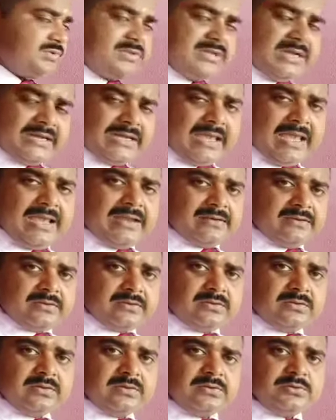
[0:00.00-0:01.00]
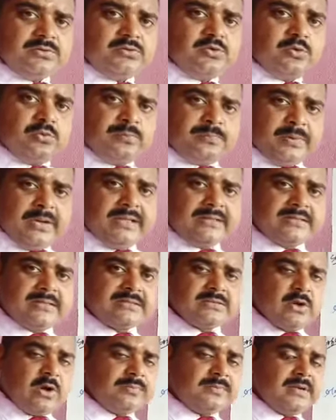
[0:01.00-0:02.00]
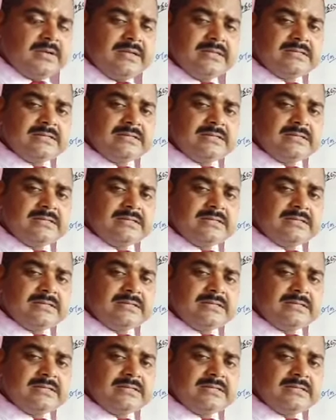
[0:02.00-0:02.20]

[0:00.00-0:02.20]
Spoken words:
taken 2 places of the